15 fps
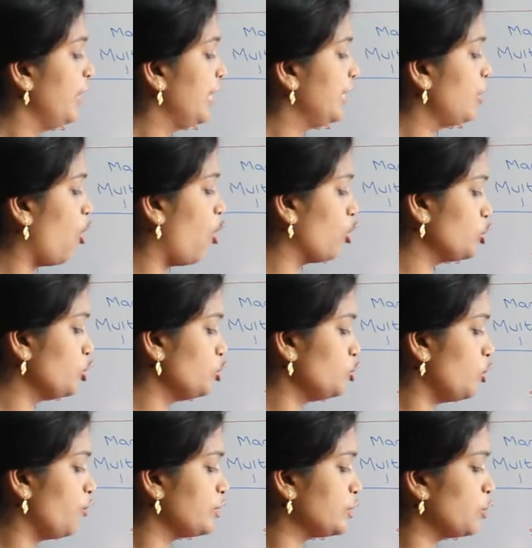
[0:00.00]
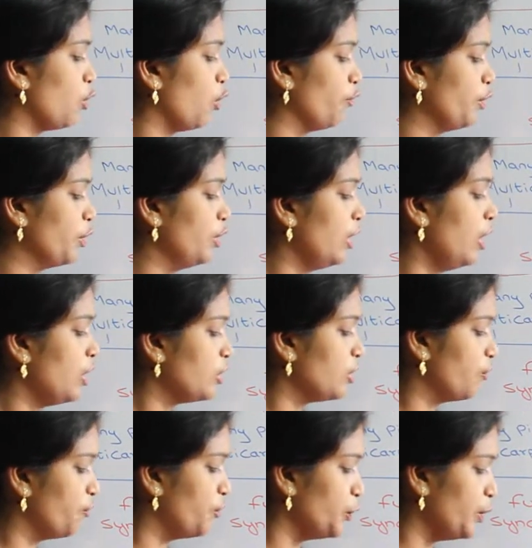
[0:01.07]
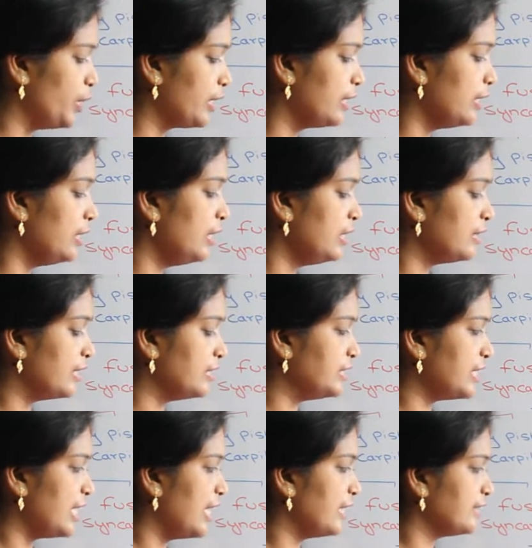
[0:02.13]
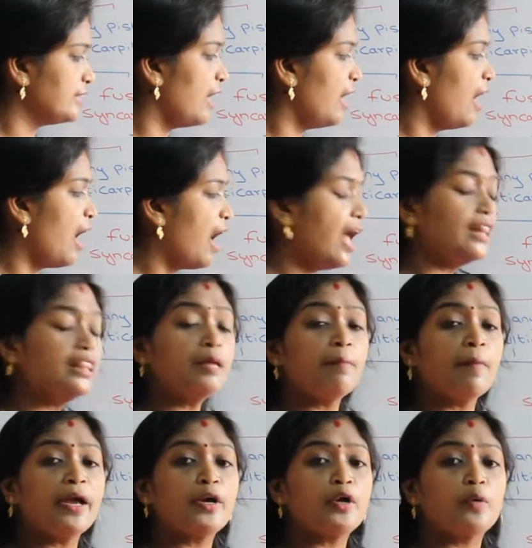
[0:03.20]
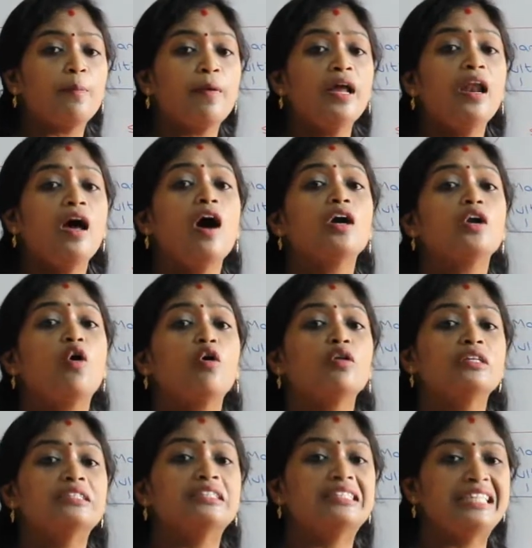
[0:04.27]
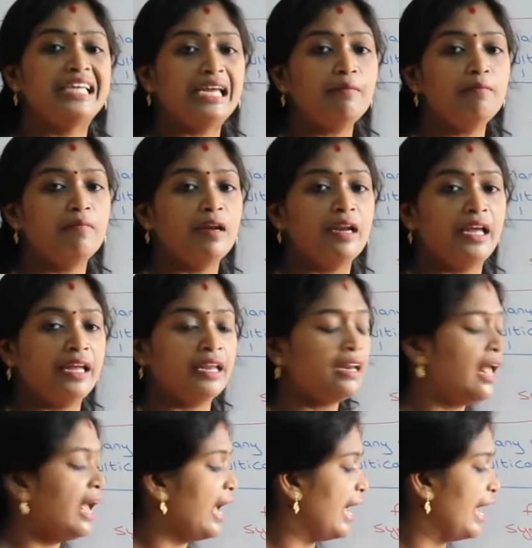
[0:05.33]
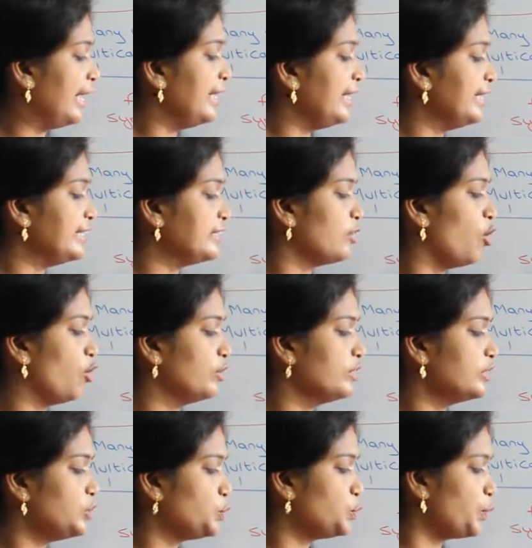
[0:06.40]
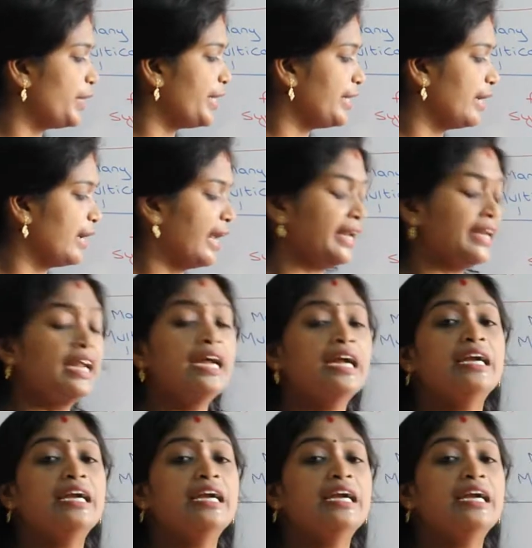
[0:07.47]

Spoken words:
In the orthotrophous ovule, the funicle, the chalaza and the micropyle are on the same lane, and it is on the straight line.